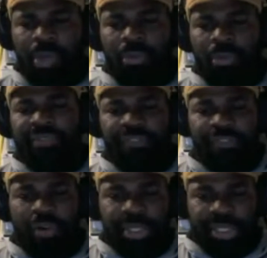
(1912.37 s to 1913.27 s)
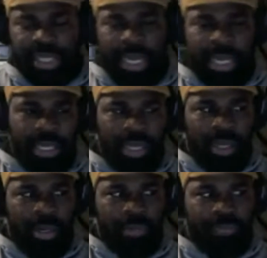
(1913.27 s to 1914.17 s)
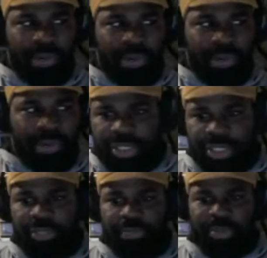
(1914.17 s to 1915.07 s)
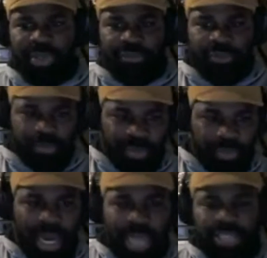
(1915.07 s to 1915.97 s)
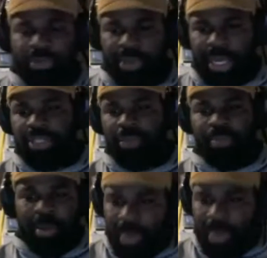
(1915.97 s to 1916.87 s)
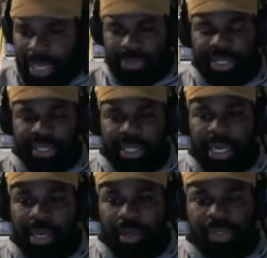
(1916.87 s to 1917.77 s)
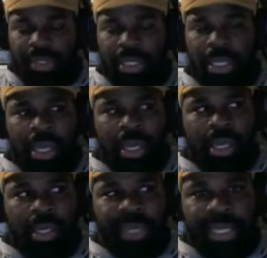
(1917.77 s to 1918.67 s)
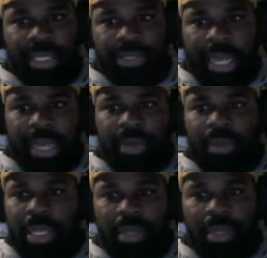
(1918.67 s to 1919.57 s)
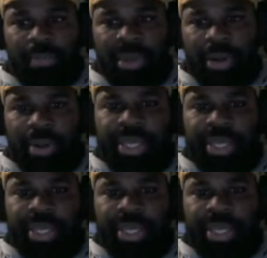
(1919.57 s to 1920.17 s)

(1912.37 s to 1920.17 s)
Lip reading: Reinforcing that, brown eyes are just as beautiful as blue eyes or green eyes or purple eyes or anything else. Because when they go look in the mirror, they don't